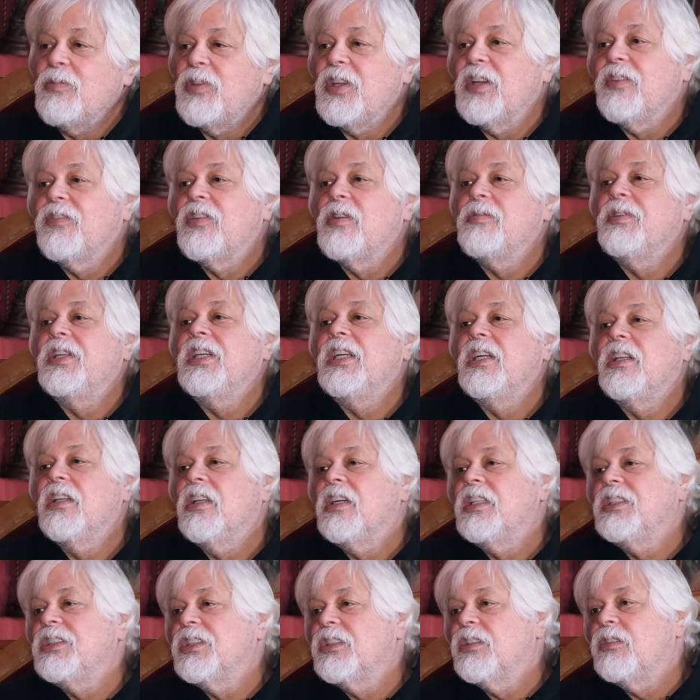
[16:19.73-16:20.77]
thing from an
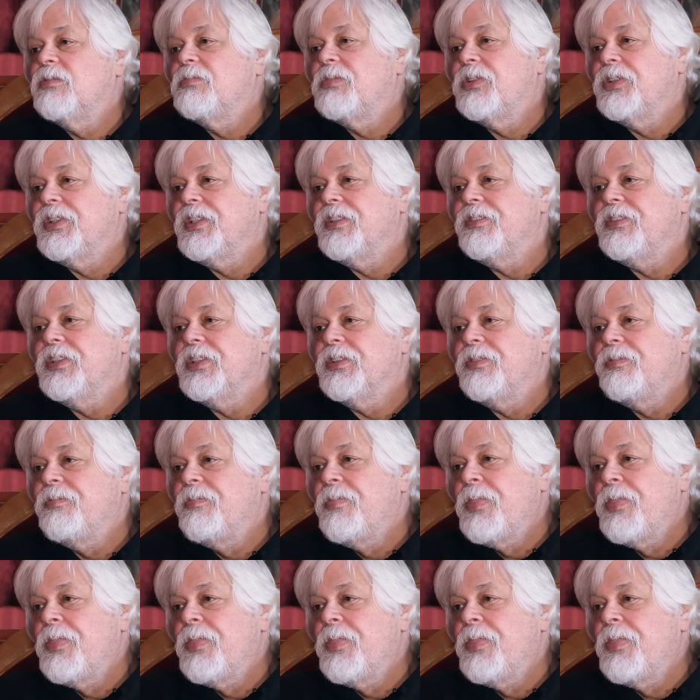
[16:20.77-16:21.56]
ecological point of view,